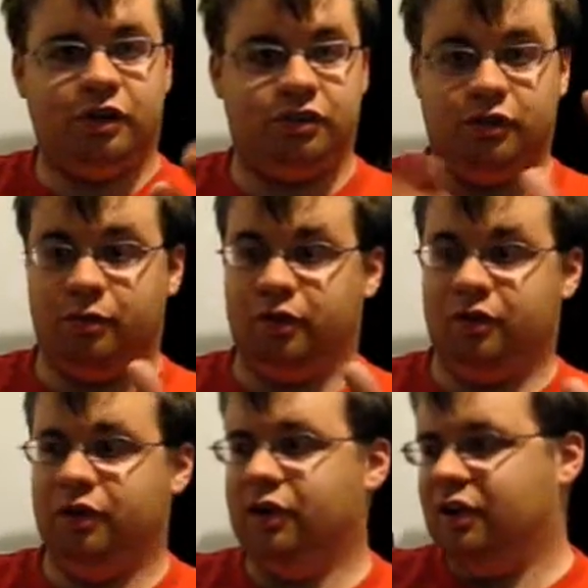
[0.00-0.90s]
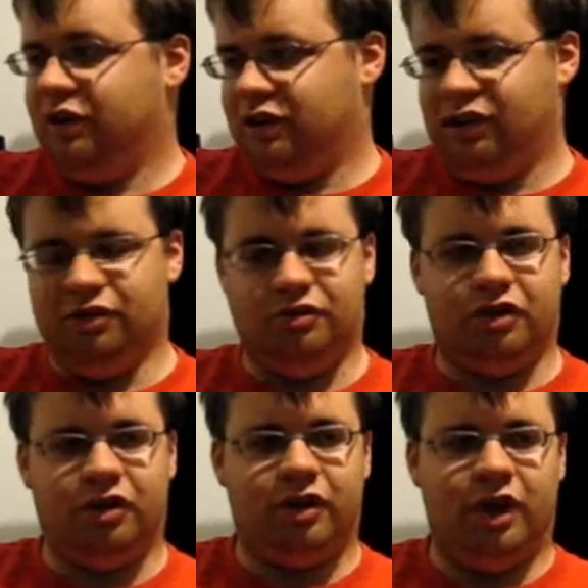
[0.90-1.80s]
some are, you know,
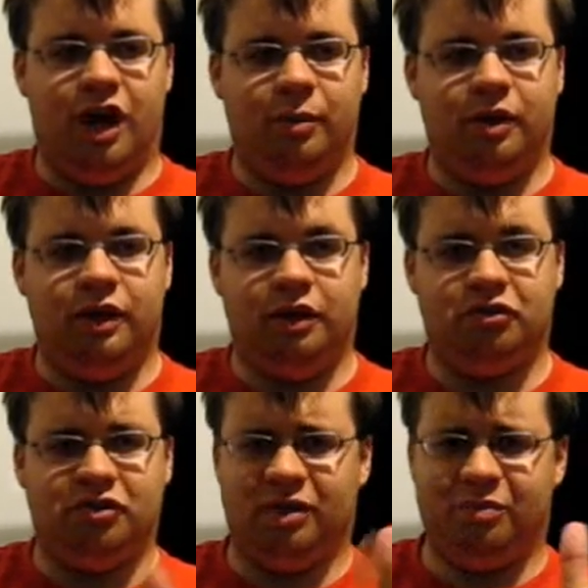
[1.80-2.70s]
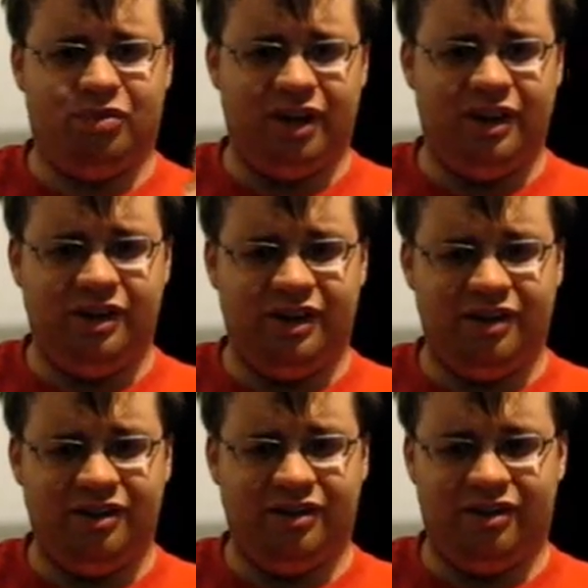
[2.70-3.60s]
dark comedy-ish, like Brain
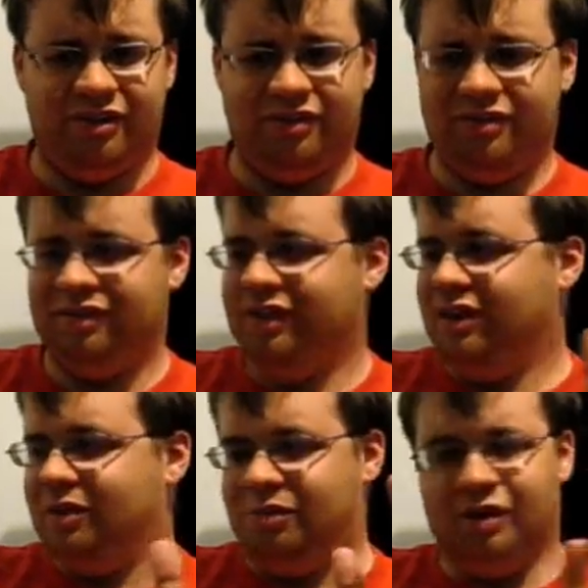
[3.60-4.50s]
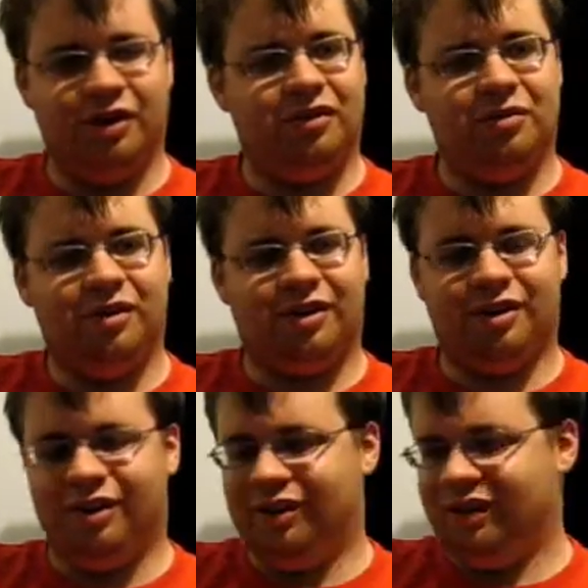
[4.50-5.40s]
Dead or whatever you want to
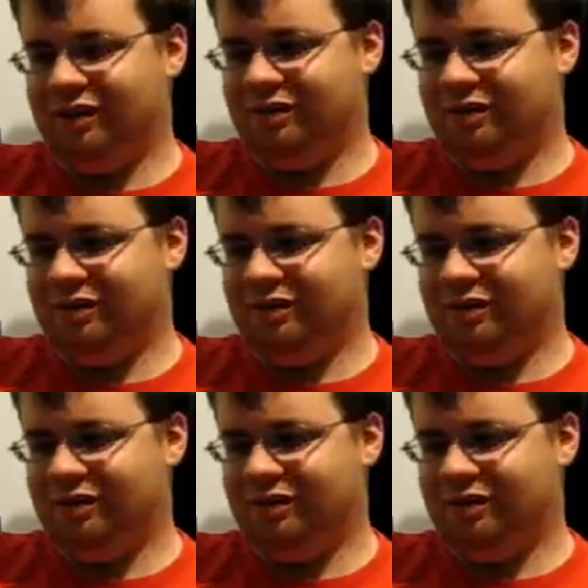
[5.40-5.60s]
call it.